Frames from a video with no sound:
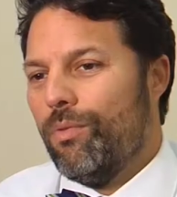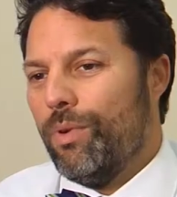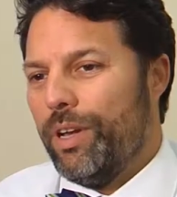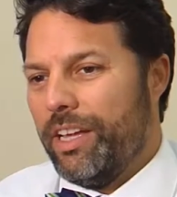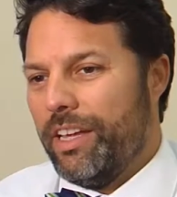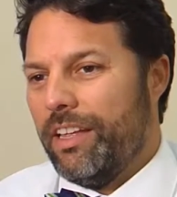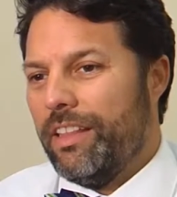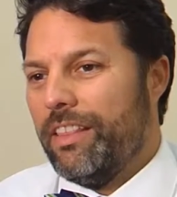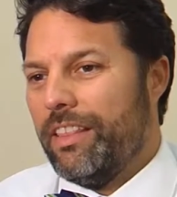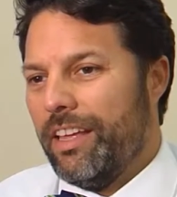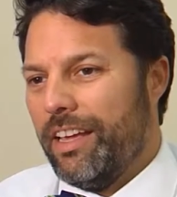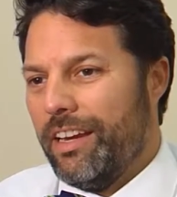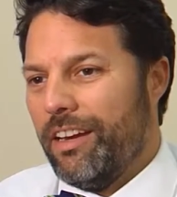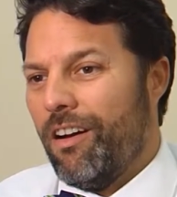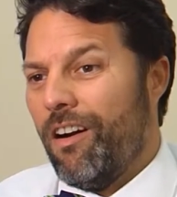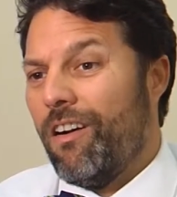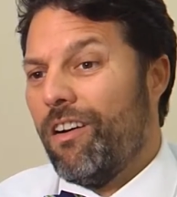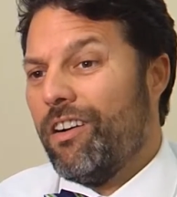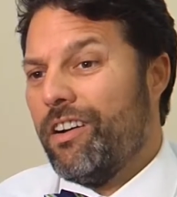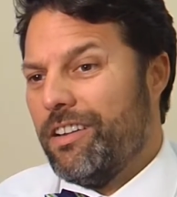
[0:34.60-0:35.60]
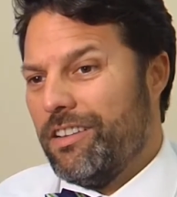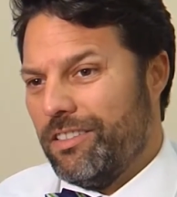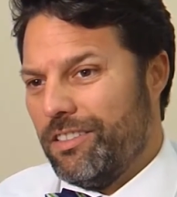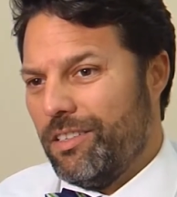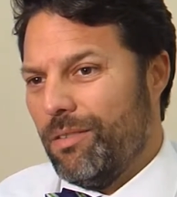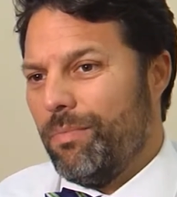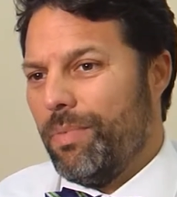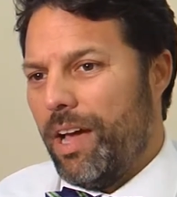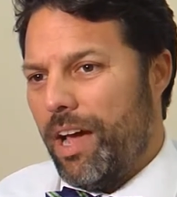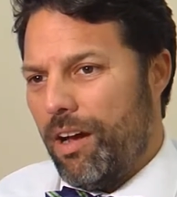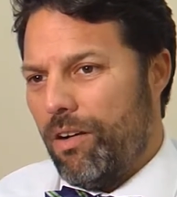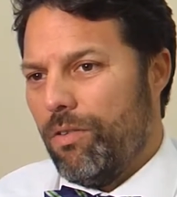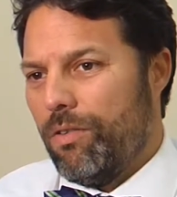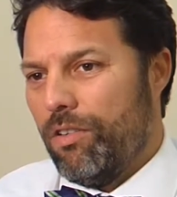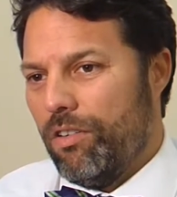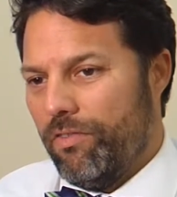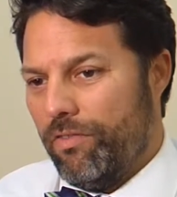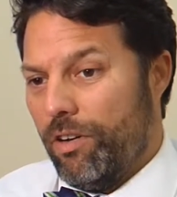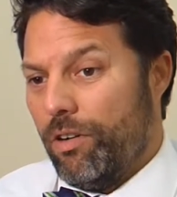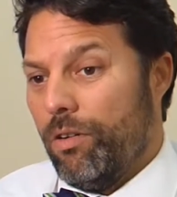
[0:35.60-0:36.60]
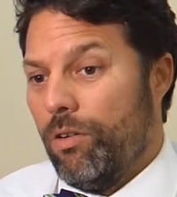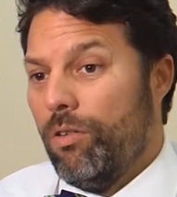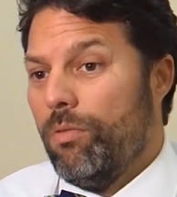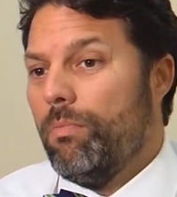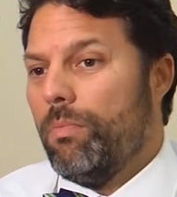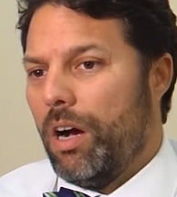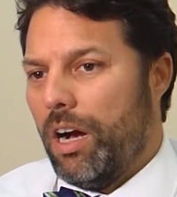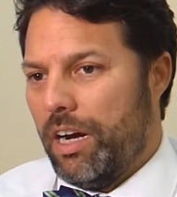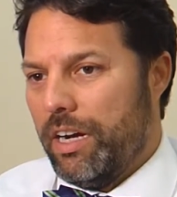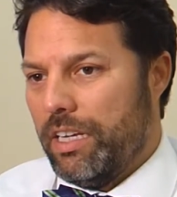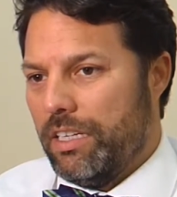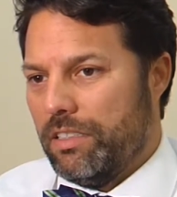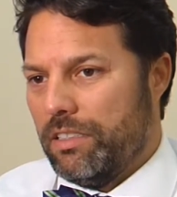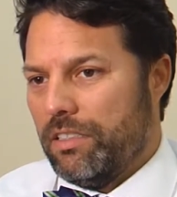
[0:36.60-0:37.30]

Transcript: we can then harness the power of our own bodies